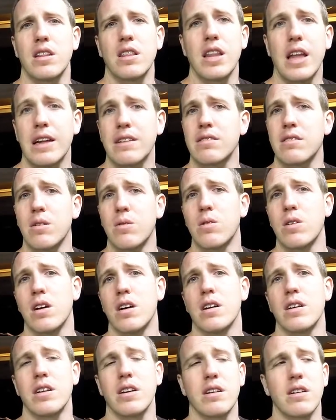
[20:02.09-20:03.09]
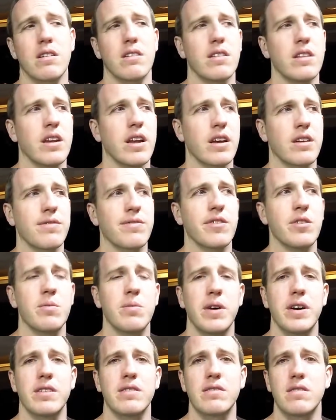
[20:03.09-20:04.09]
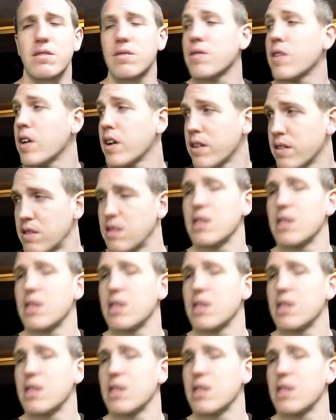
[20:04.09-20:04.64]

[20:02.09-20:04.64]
Lots going on here in the next few months as far as